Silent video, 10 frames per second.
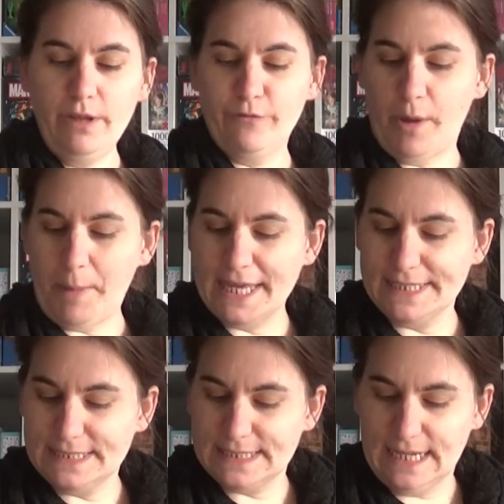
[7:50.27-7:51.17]
for my
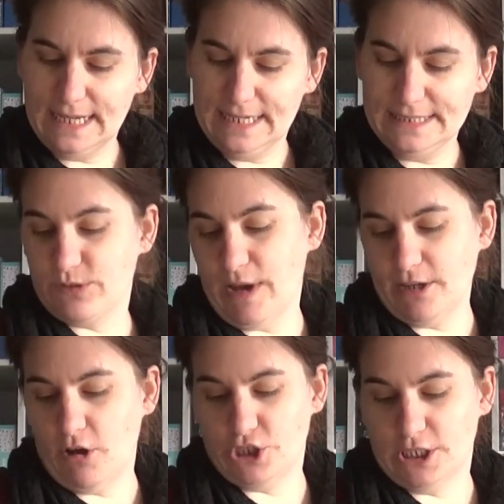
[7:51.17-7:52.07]
kids, uh, it's quite
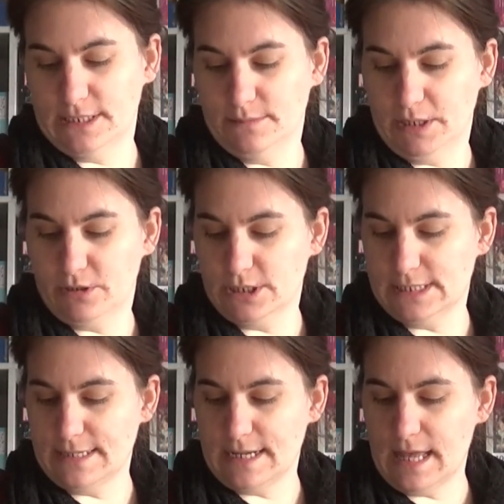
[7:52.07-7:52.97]
logical because
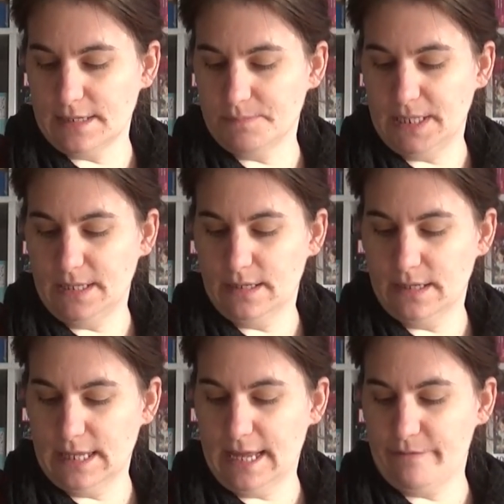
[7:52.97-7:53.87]
Santa can't be
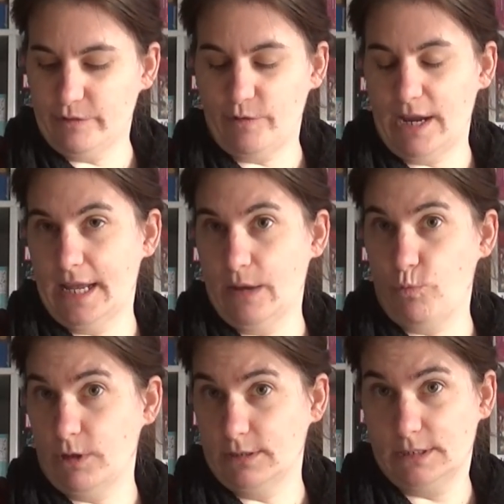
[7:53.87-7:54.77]
everywhere
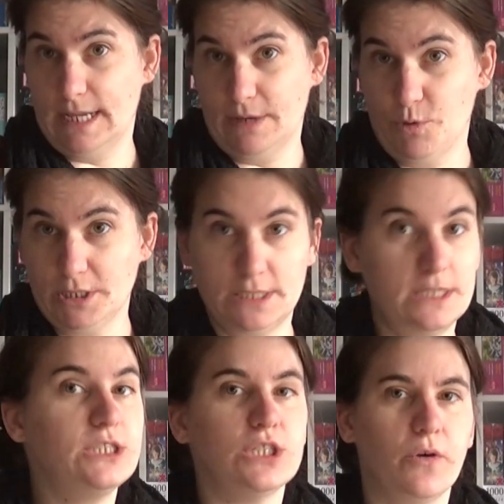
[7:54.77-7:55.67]
at once.
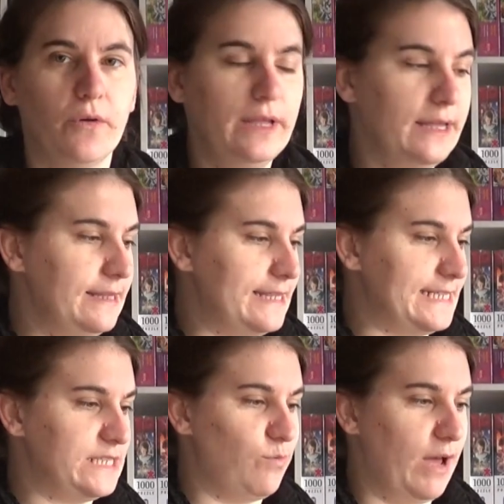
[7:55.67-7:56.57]
So
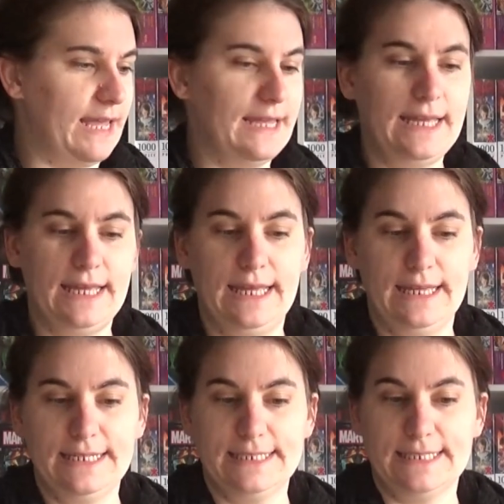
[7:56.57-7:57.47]
that's why he
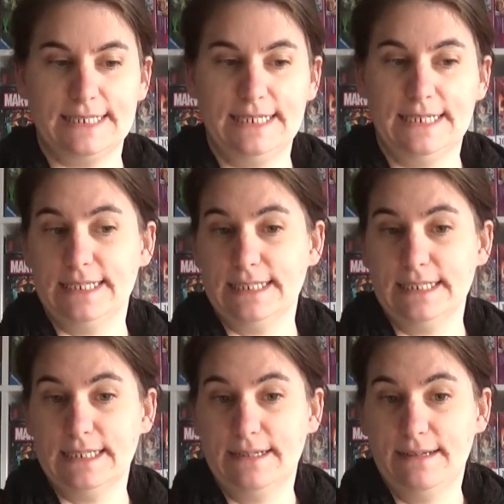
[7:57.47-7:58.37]
is
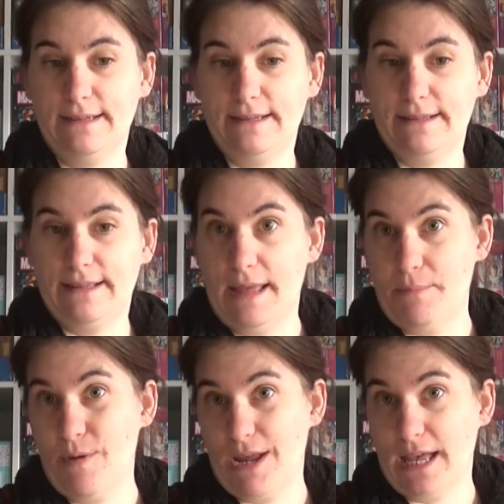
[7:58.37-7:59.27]
in
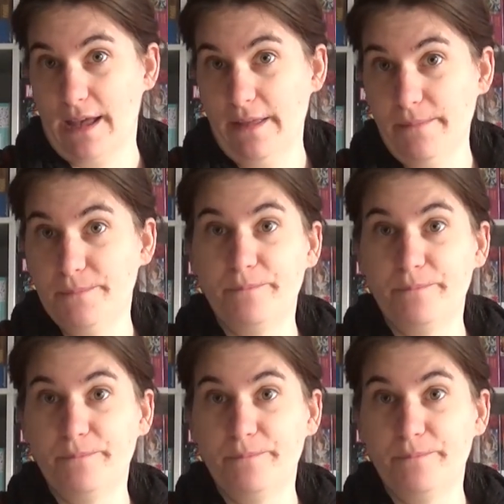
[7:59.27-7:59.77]
America